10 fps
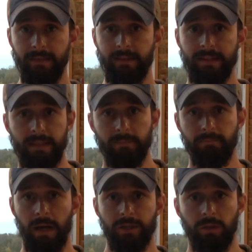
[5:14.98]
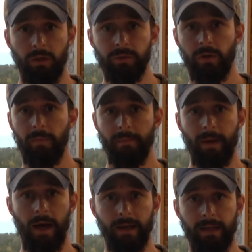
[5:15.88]
that this is much closer to my
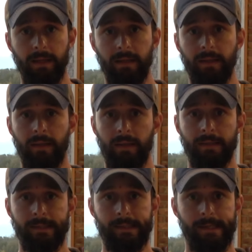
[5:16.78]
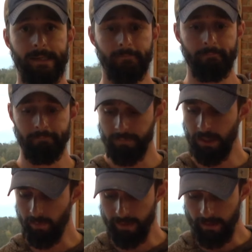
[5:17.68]
body, you
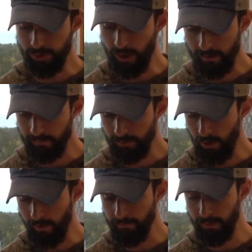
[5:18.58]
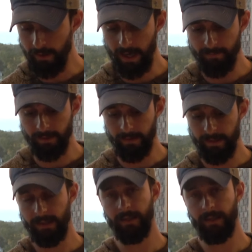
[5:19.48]
know, without choking the blood out of my leg,